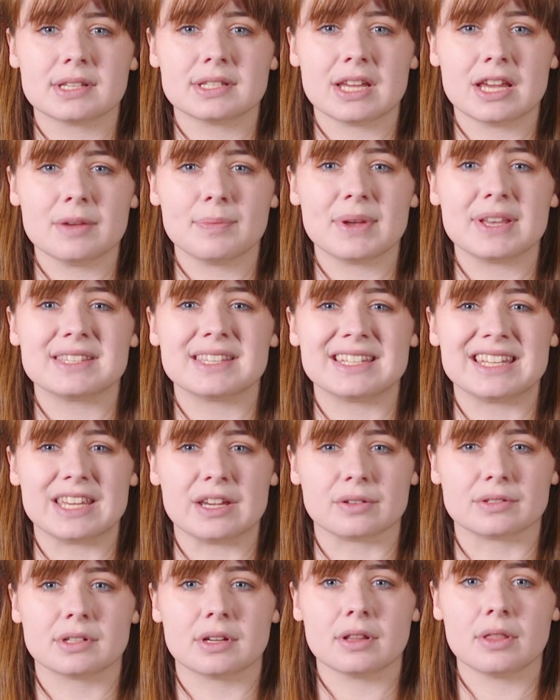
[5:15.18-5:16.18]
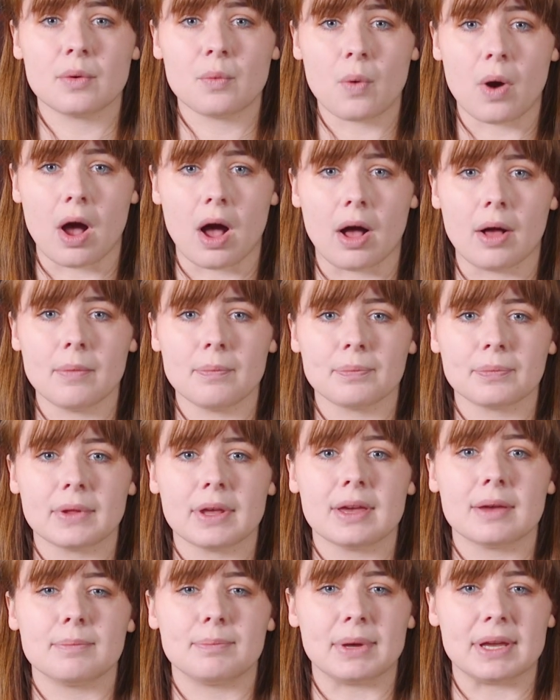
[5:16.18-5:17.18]
the tape is adhered to the wall,
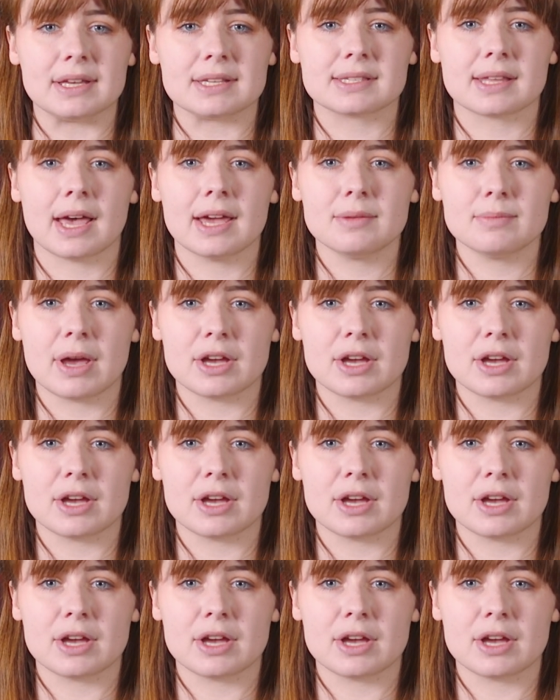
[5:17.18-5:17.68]
Baseline